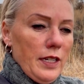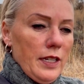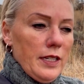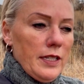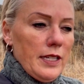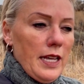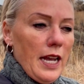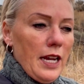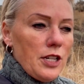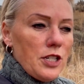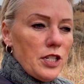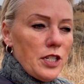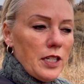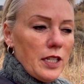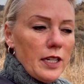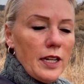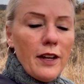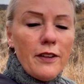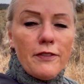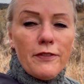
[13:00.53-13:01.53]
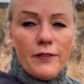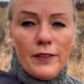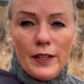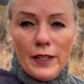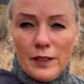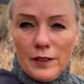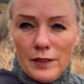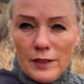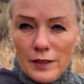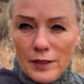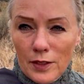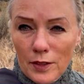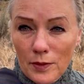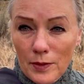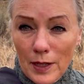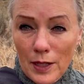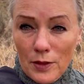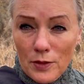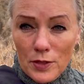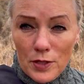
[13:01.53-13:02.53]
is actually a field
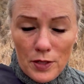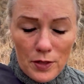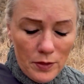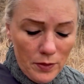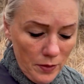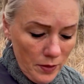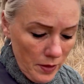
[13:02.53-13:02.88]
around you